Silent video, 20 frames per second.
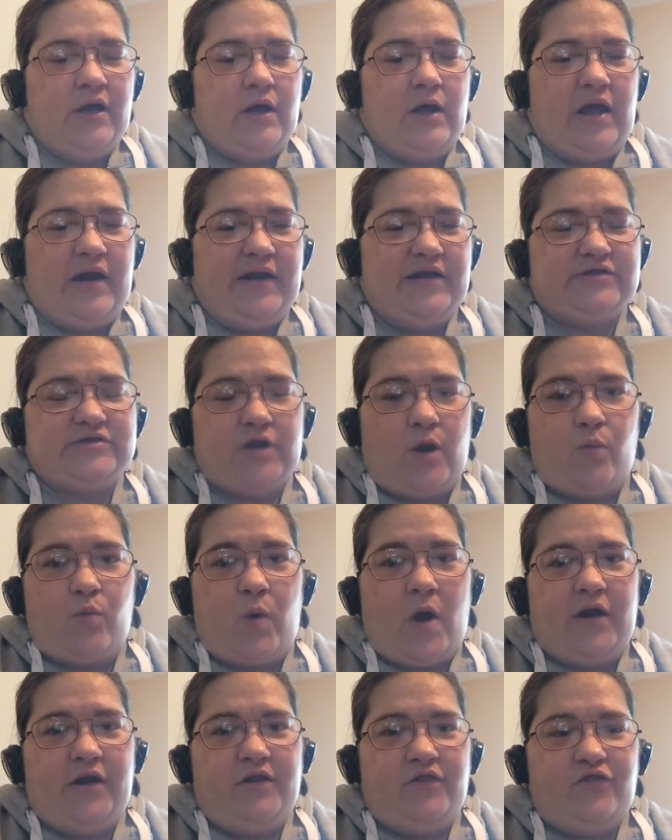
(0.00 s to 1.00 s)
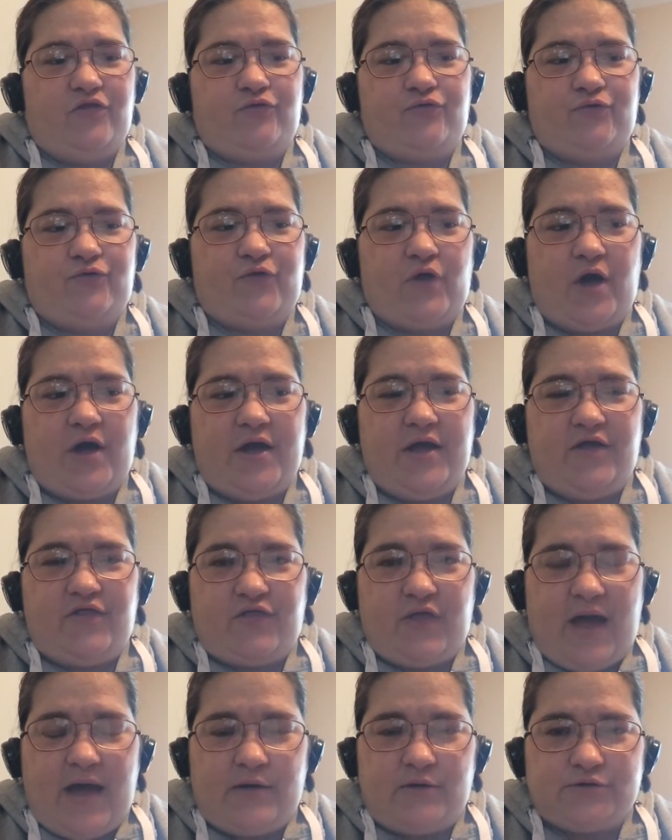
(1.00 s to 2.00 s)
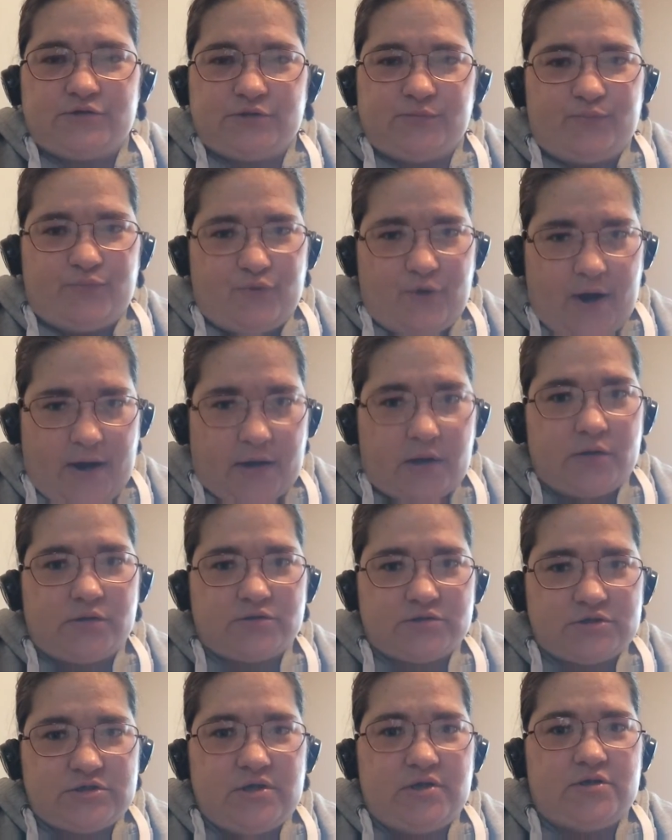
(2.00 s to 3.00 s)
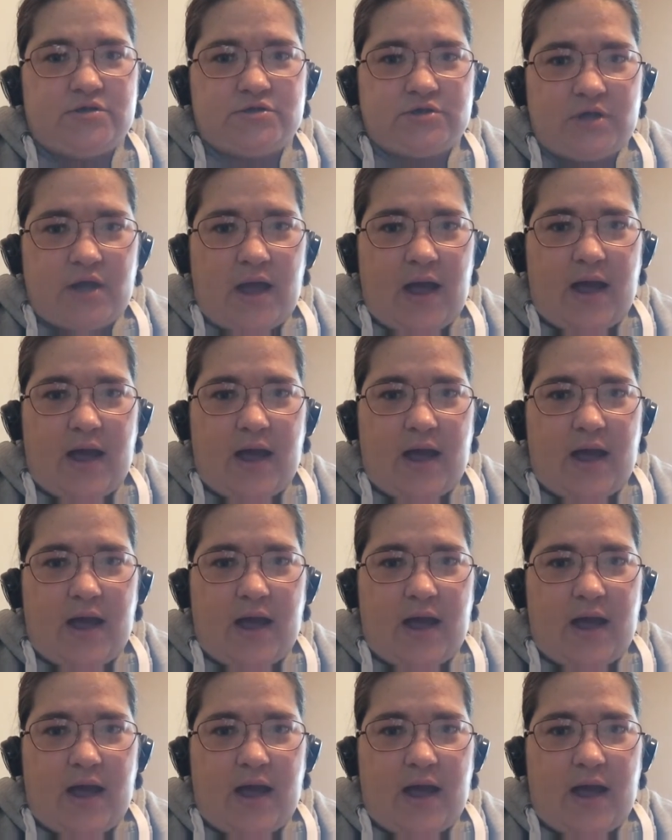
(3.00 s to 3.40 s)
and it's like 1 in 30,000 pregnancies